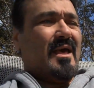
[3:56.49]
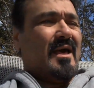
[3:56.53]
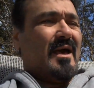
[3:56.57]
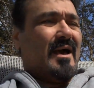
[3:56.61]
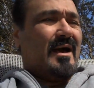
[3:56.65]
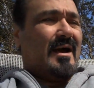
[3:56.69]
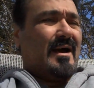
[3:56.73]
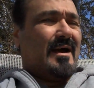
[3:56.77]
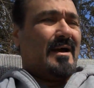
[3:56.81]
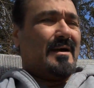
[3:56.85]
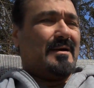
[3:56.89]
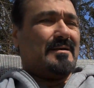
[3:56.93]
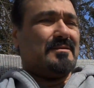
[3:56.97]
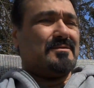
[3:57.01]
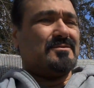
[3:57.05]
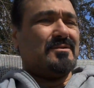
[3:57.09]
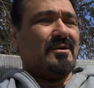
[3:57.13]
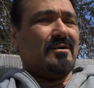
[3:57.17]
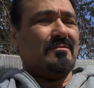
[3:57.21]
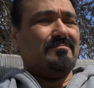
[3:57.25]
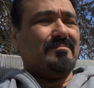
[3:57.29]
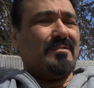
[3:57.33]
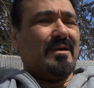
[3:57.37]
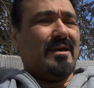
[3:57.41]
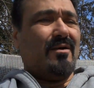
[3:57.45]

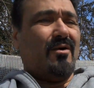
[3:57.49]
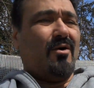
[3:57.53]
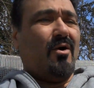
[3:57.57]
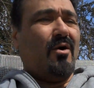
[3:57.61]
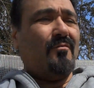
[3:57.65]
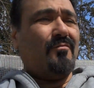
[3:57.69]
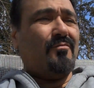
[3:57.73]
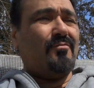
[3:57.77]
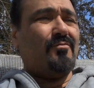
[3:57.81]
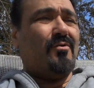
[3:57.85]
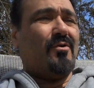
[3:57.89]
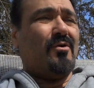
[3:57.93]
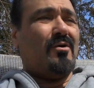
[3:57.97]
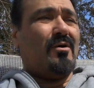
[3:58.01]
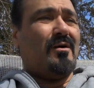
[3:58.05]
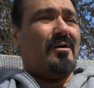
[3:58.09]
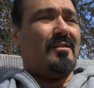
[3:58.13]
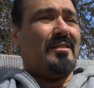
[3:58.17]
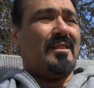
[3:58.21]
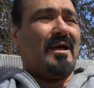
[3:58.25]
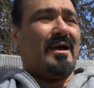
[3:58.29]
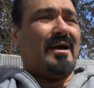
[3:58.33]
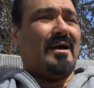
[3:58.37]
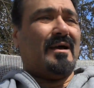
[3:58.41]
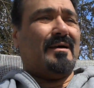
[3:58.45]
So
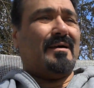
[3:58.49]
overall,